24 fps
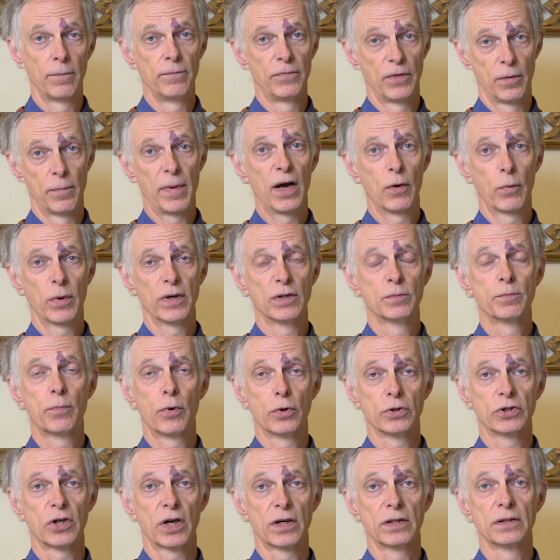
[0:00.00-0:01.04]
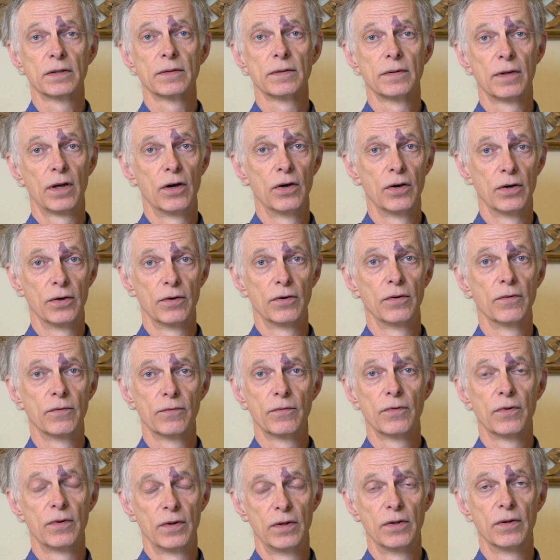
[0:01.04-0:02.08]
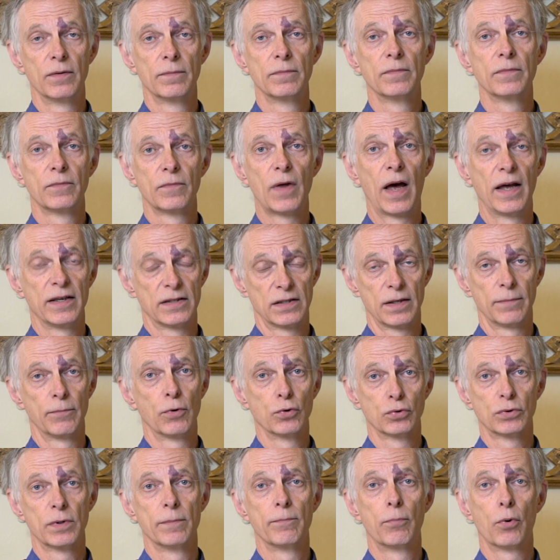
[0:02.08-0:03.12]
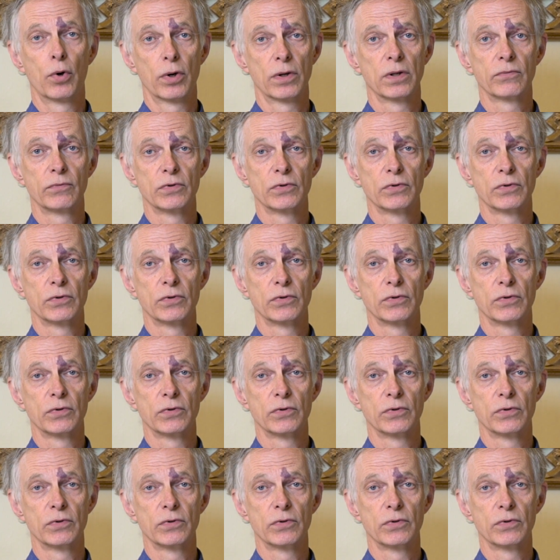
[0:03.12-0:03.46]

the BioWings project as the most important